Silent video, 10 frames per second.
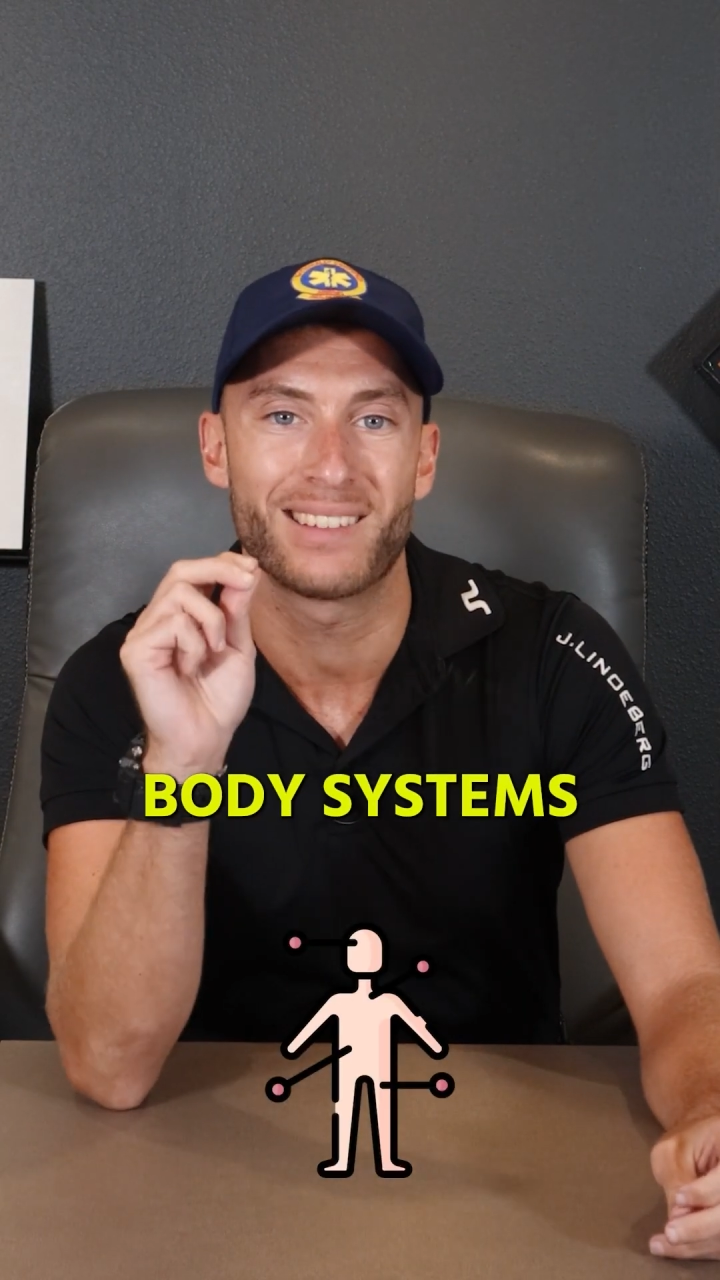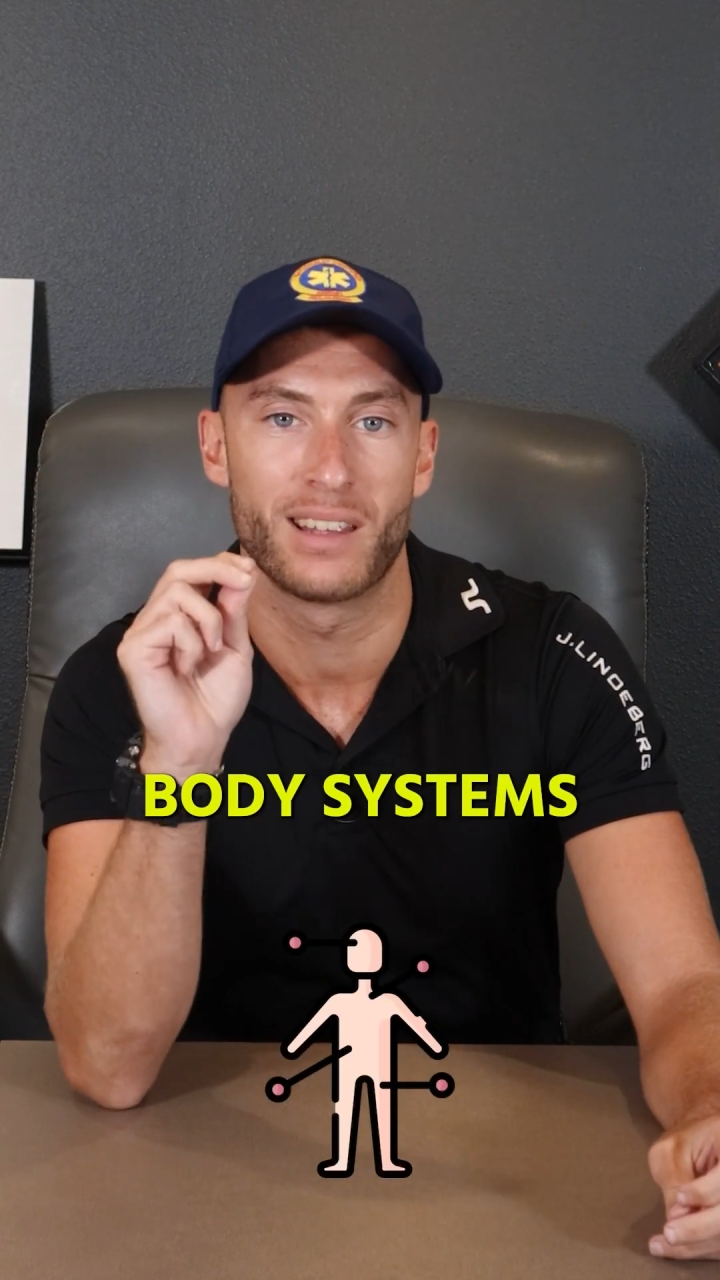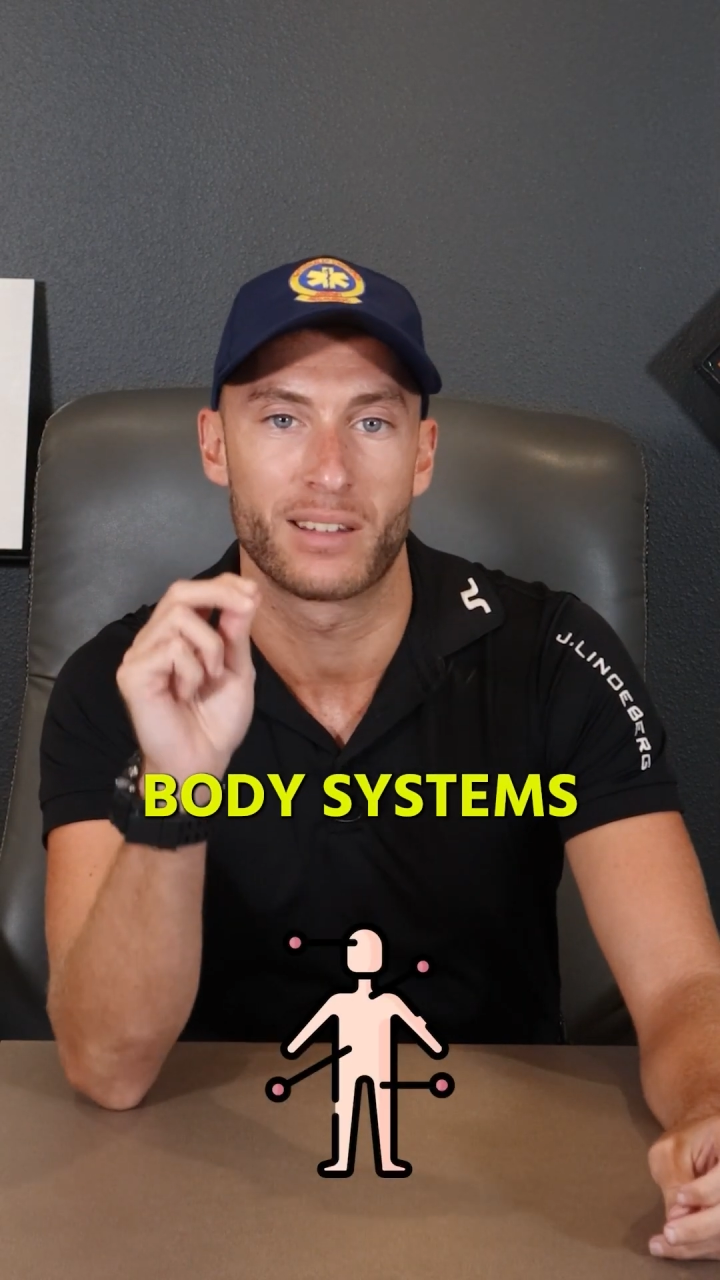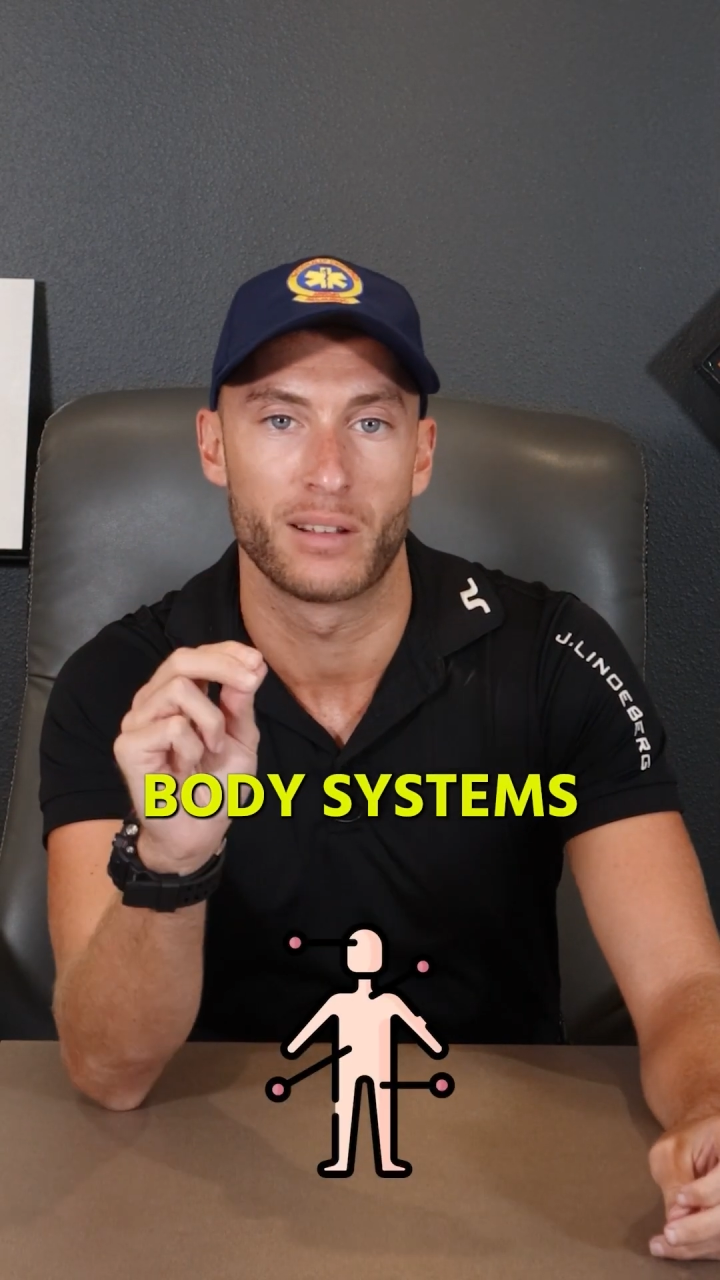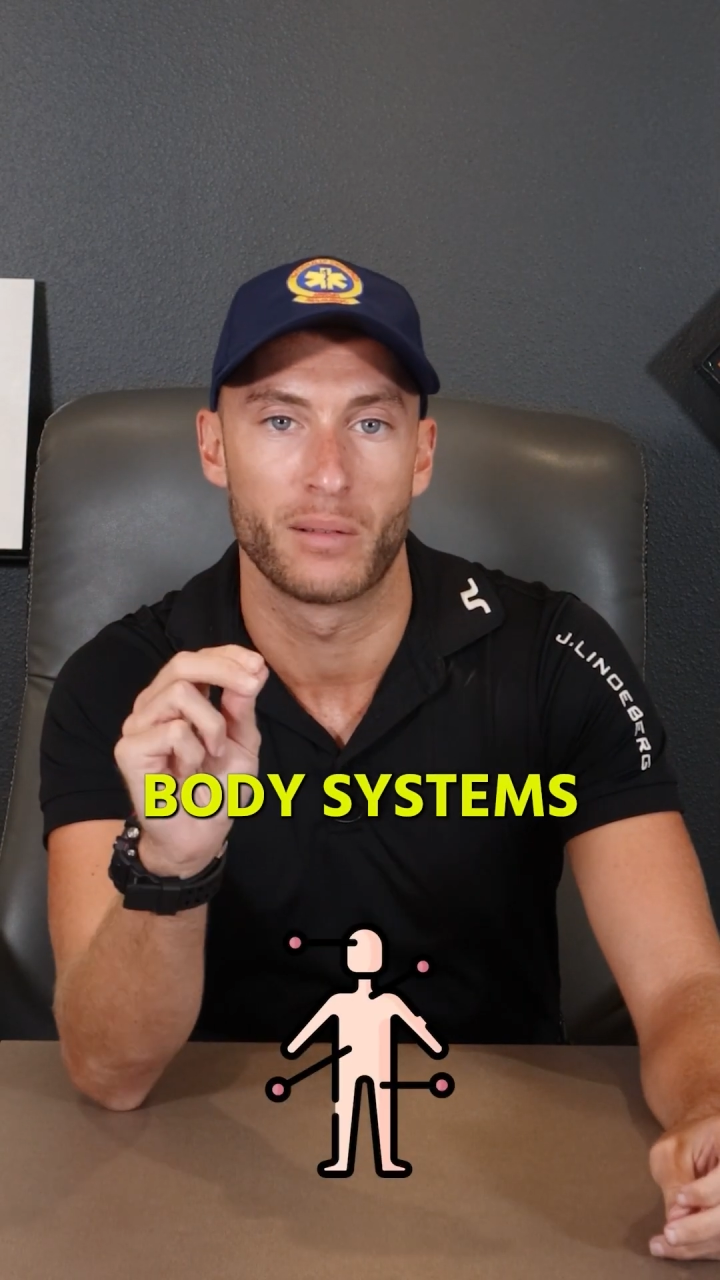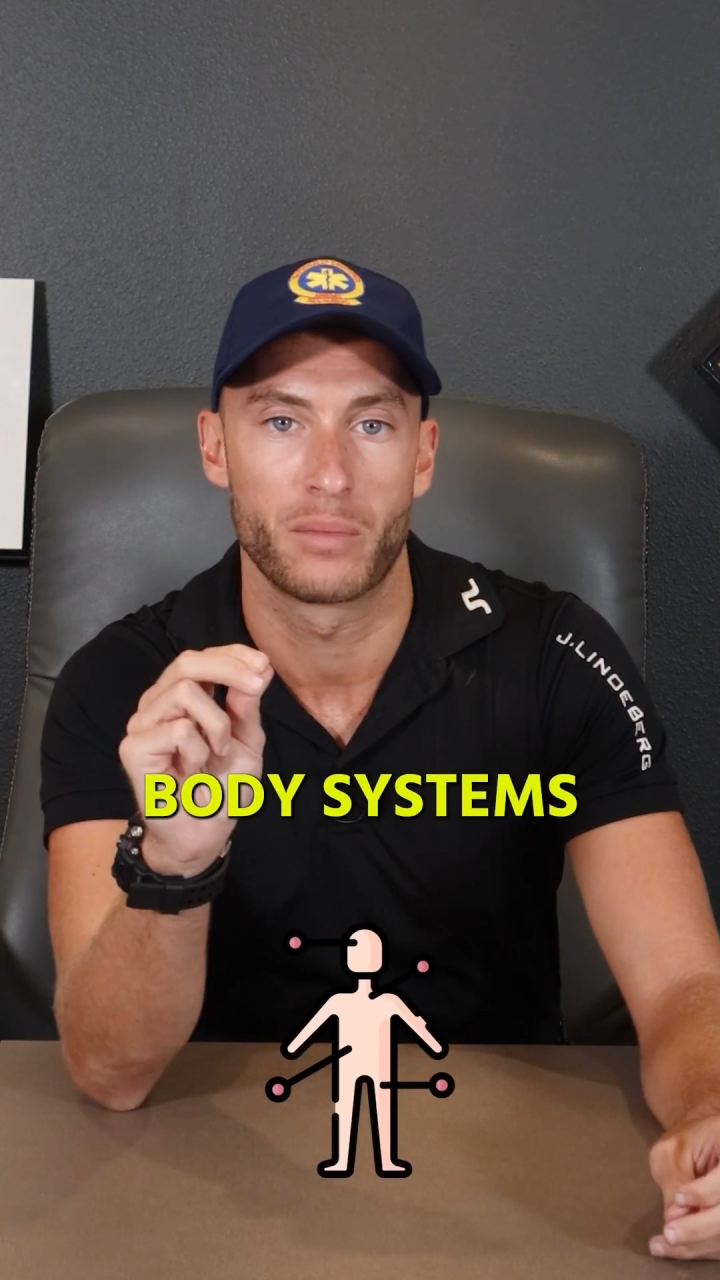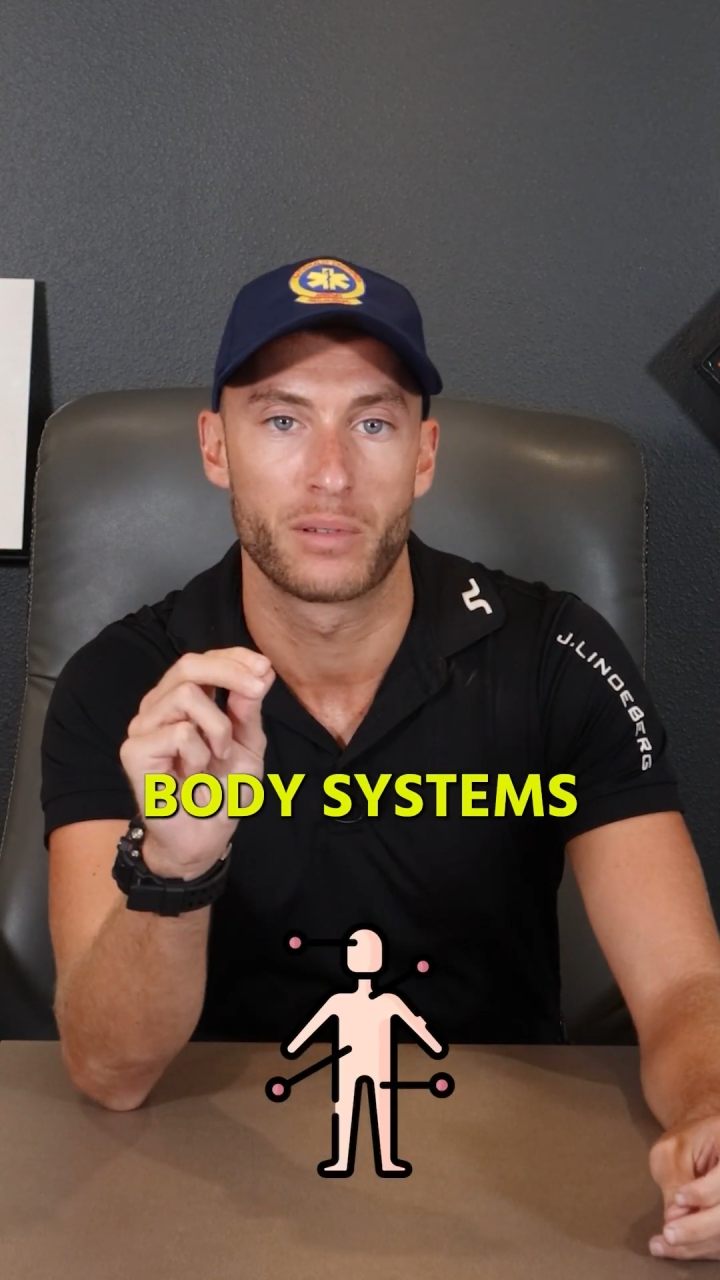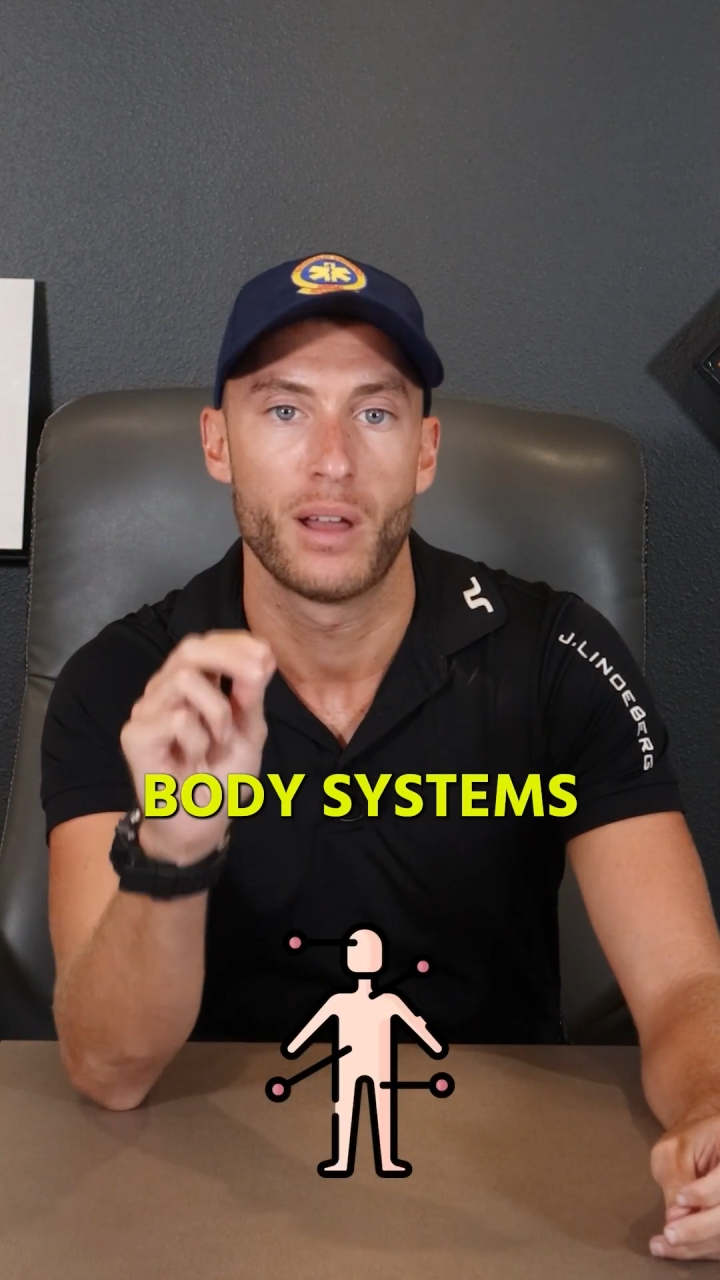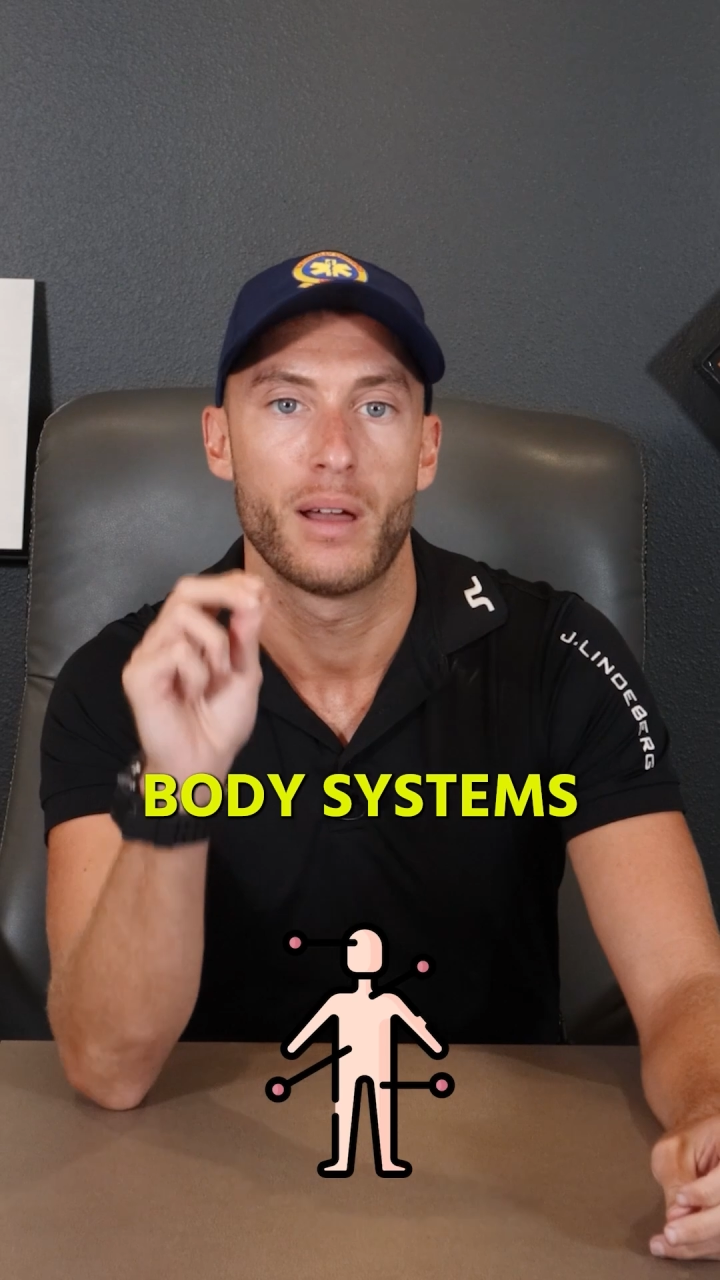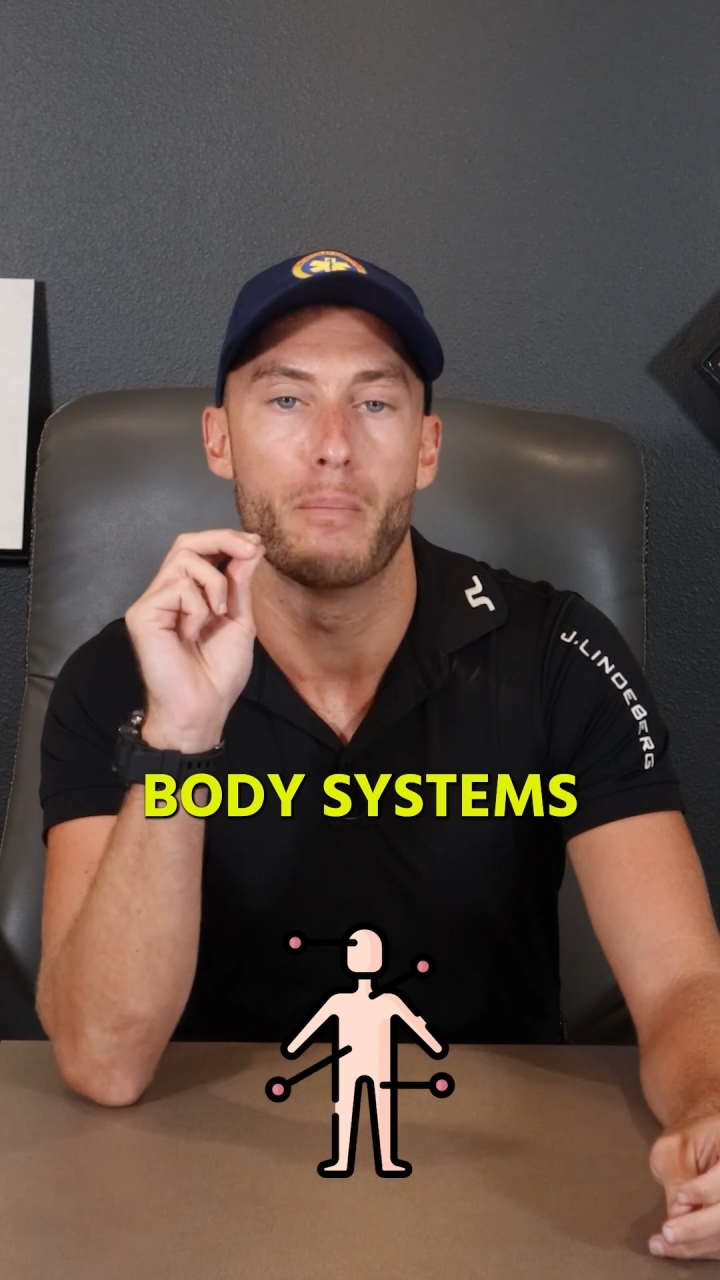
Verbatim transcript: systems